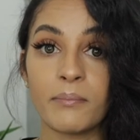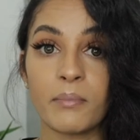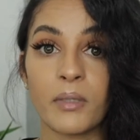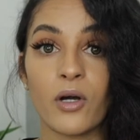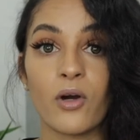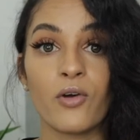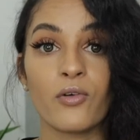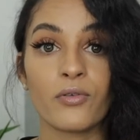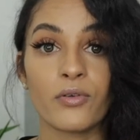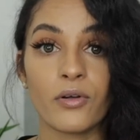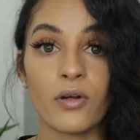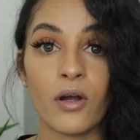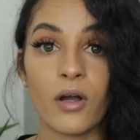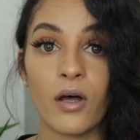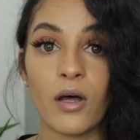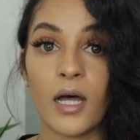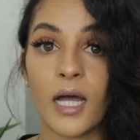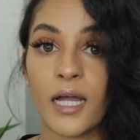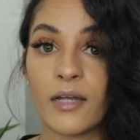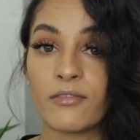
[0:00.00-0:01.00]
but
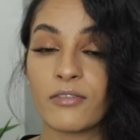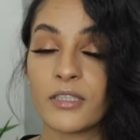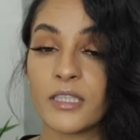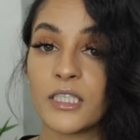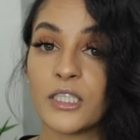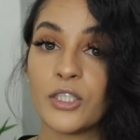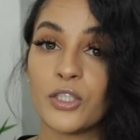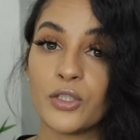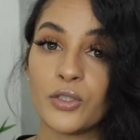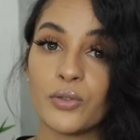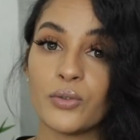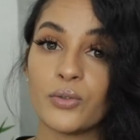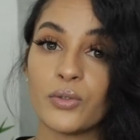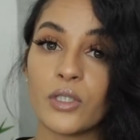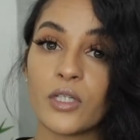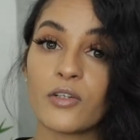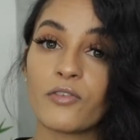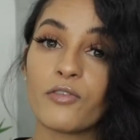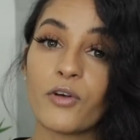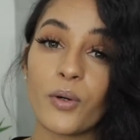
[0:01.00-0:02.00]
overall, I really do
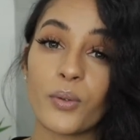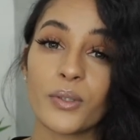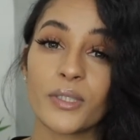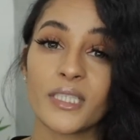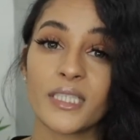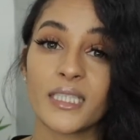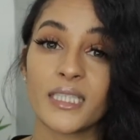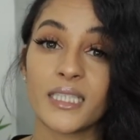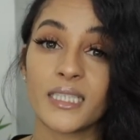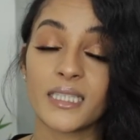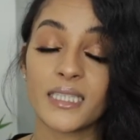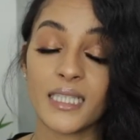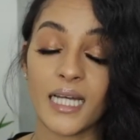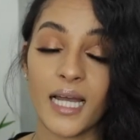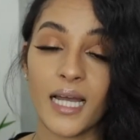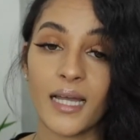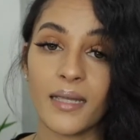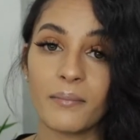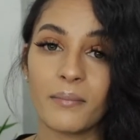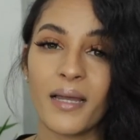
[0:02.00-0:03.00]
look forward to this
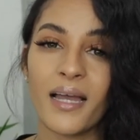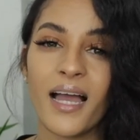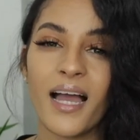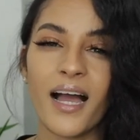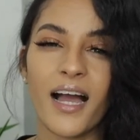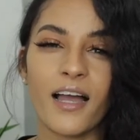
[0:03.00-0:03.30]
time.